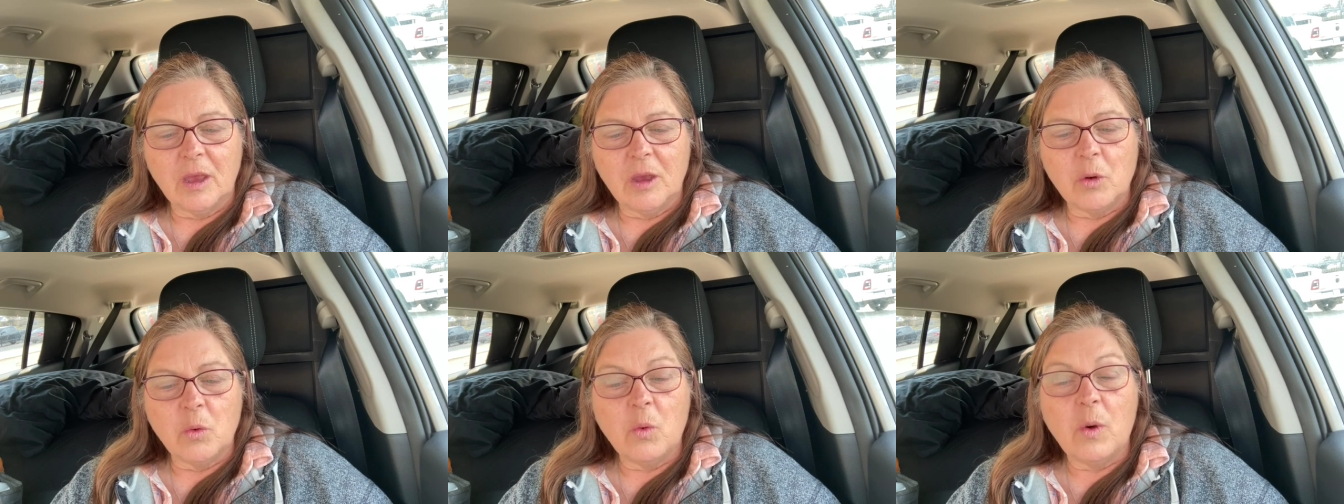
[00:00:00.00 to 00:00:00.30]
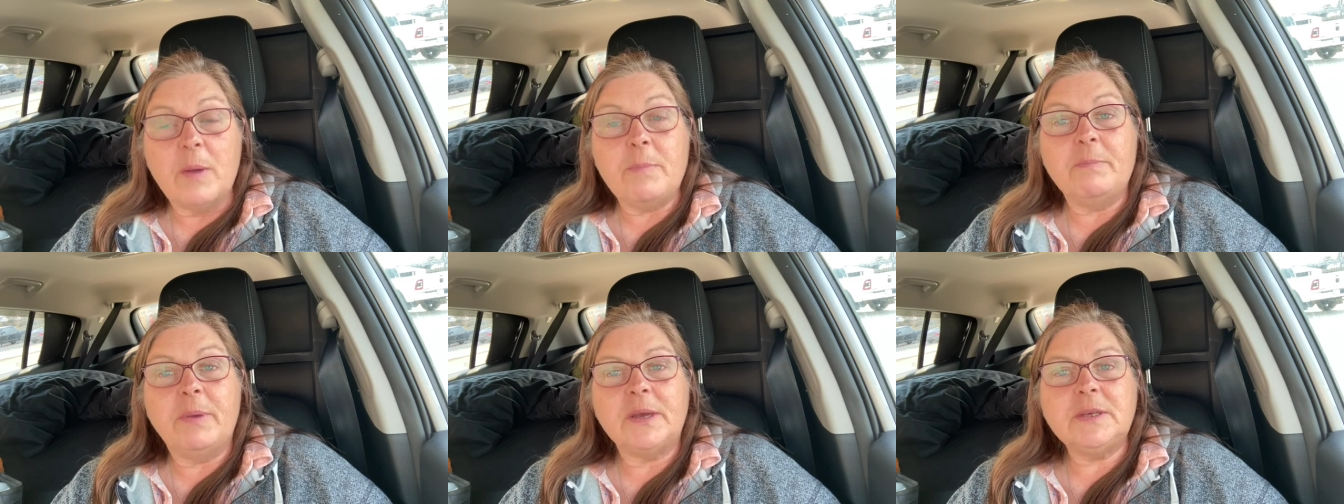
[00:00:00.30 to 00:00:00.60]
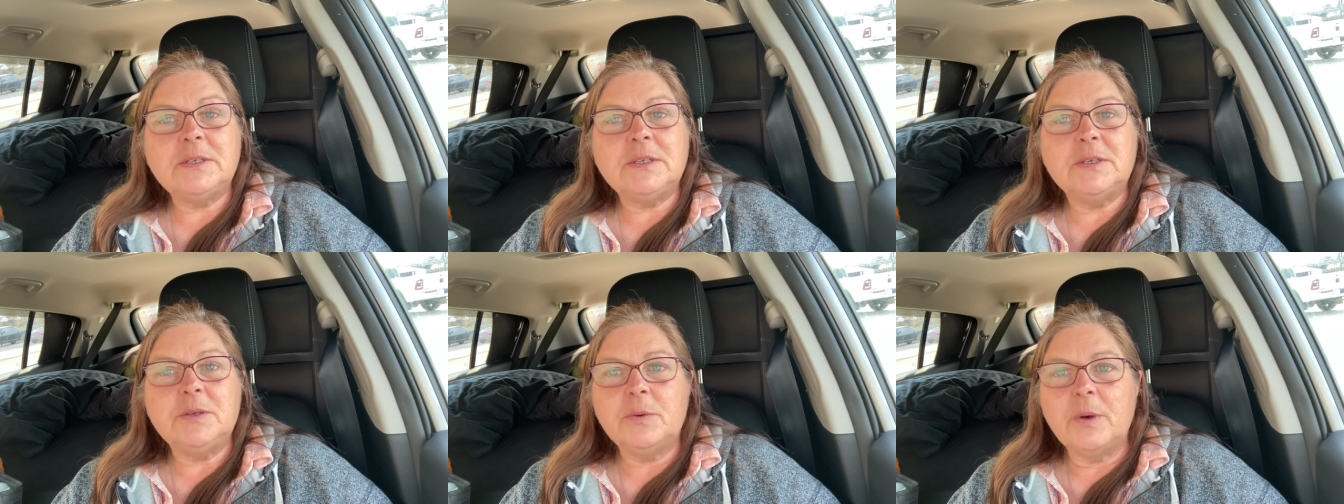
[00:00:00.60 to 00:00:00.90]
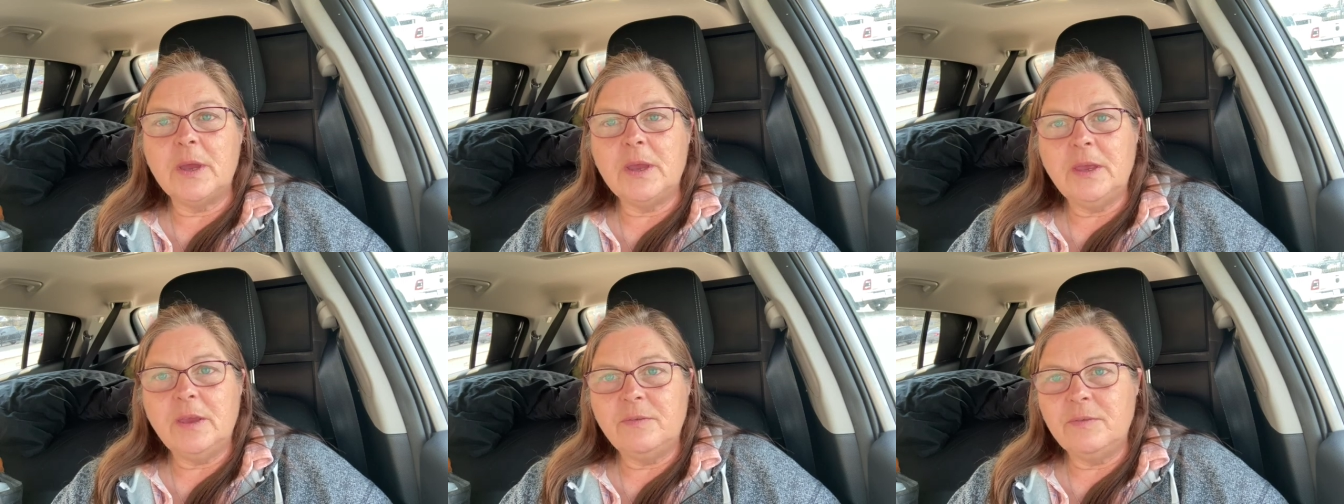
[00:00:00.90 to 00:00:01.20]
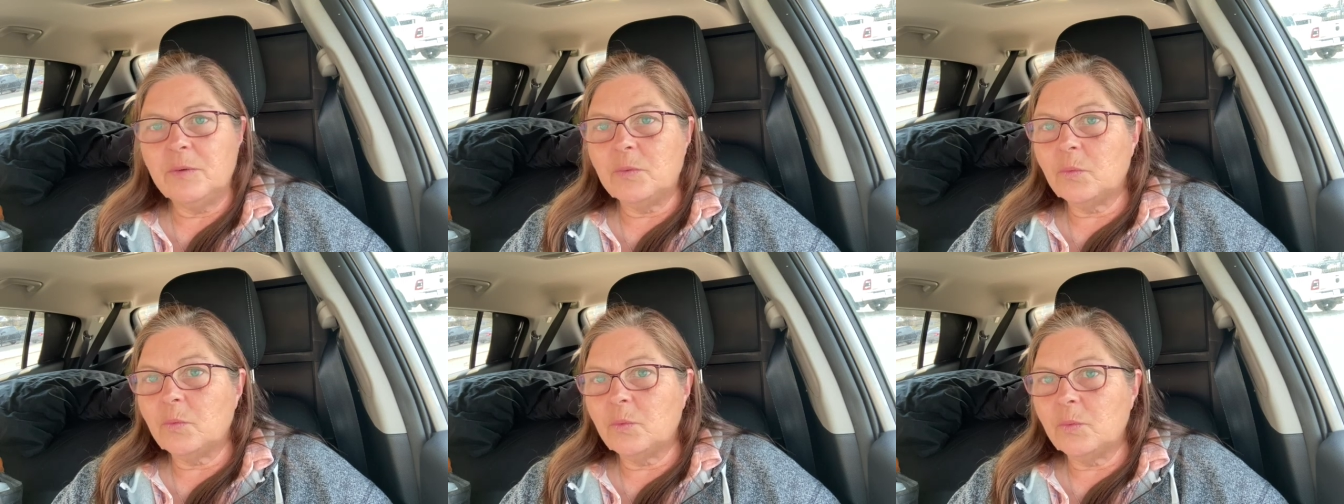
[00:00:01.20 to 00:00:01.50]
What bus do I
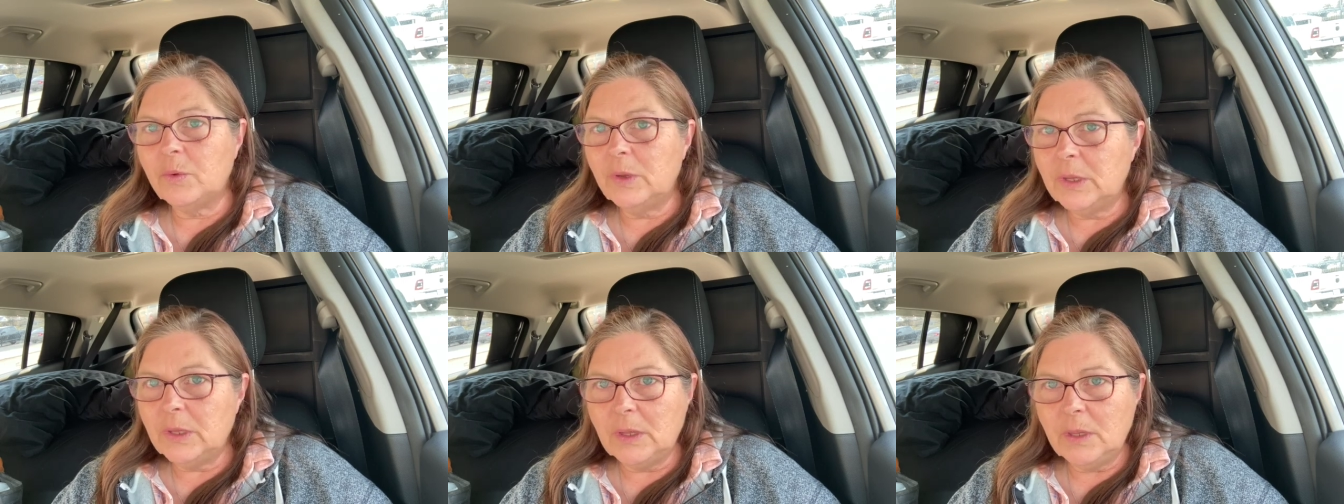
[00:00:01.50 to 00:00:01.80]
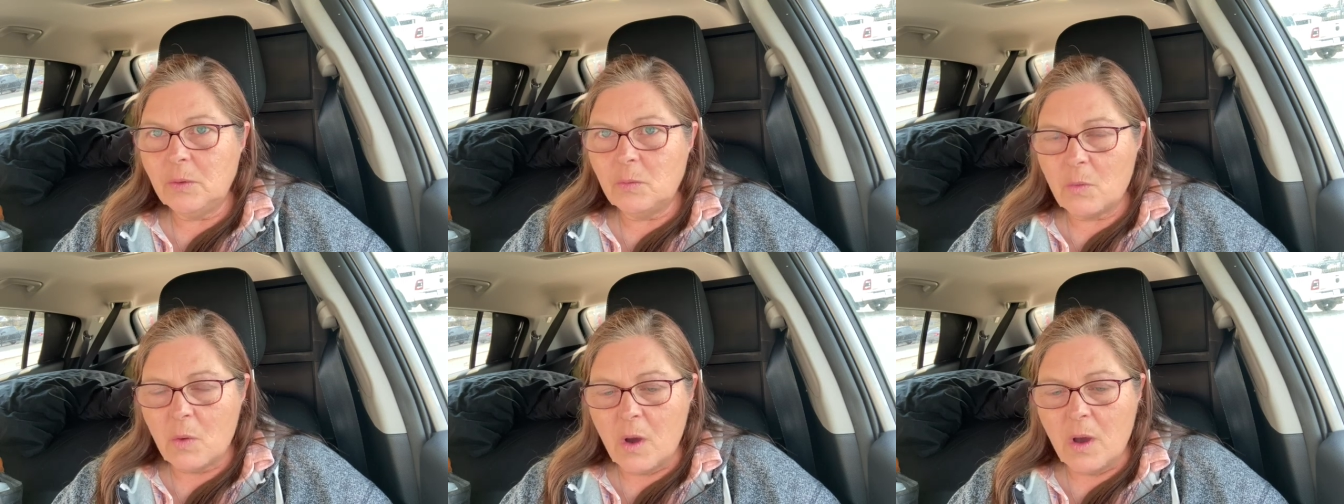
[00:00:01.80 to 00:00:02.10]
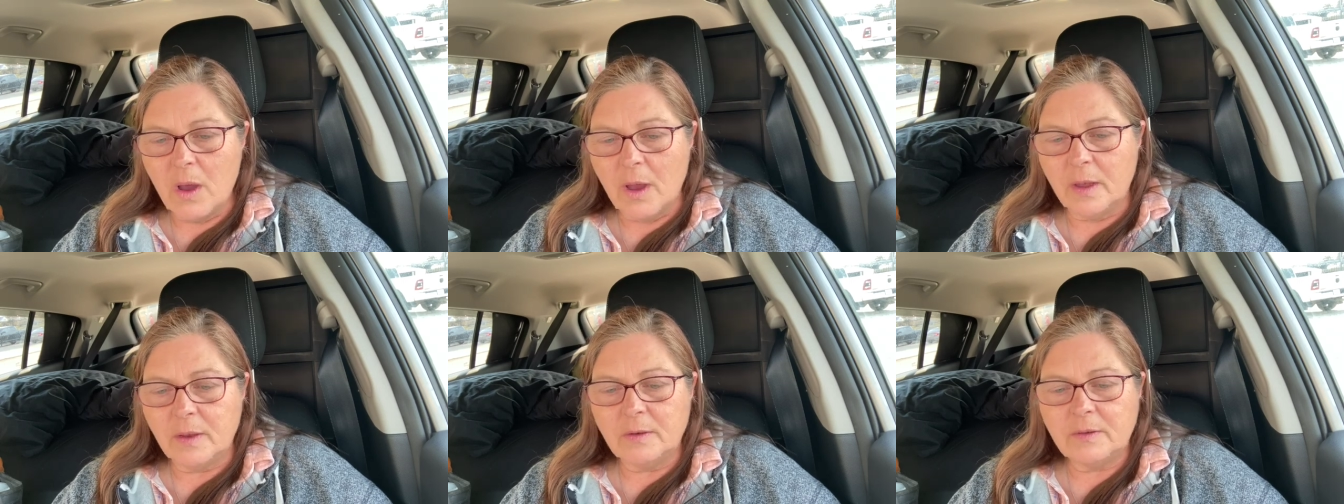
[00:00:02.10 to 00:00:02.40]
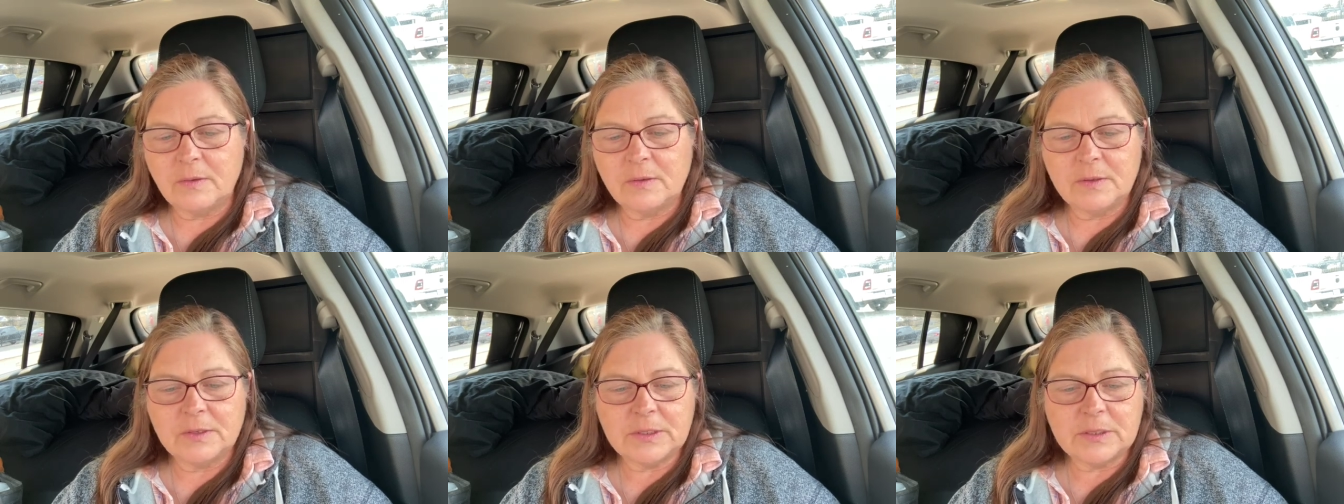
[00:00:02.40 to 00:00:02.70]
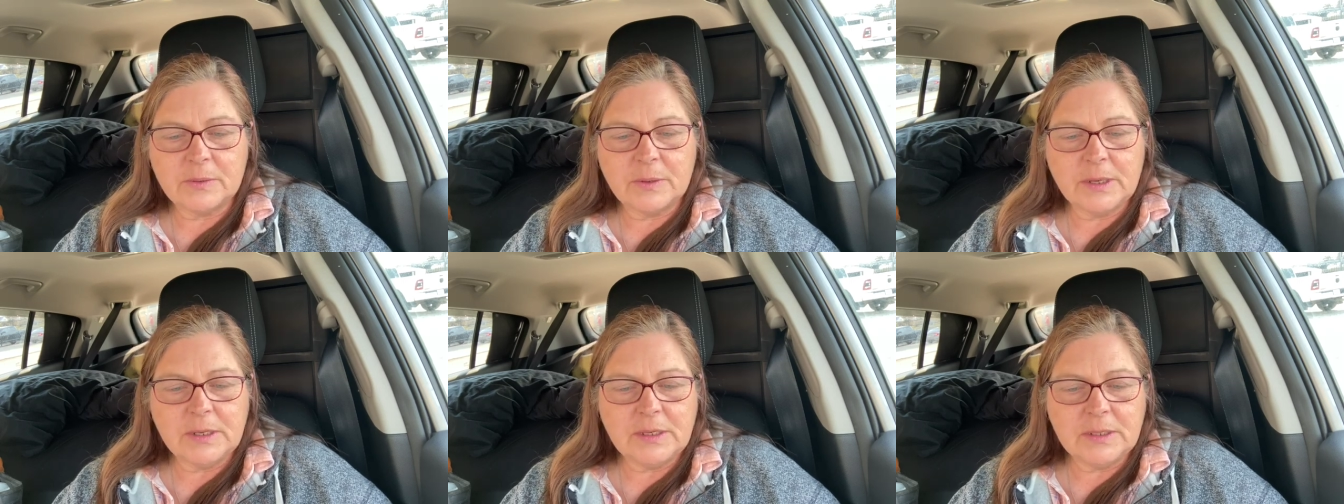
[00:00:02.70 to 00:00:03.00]
even really want?
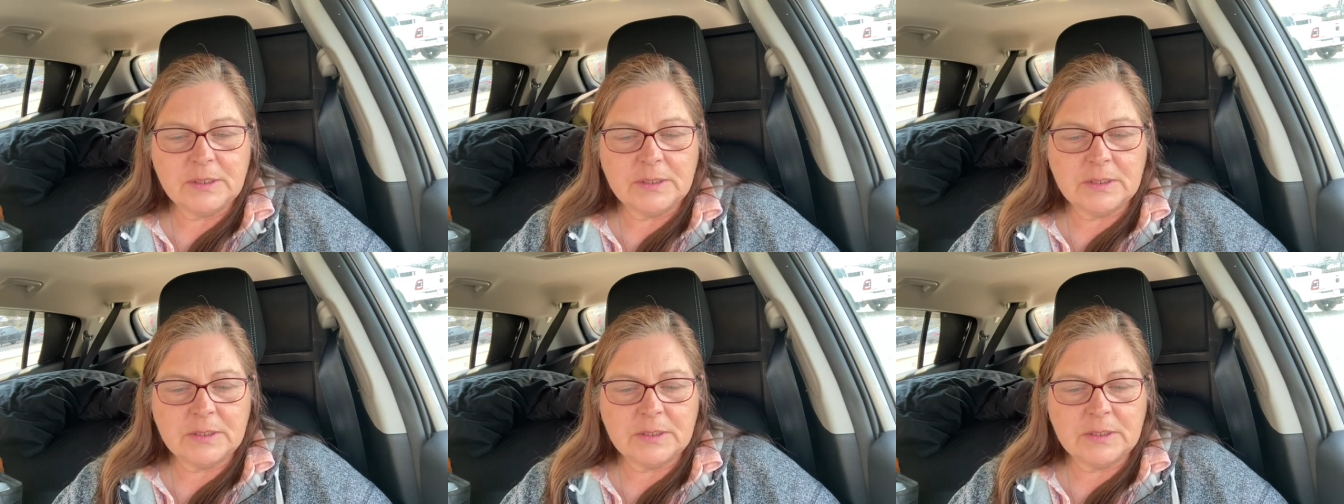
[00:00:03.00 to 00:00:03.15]
So I did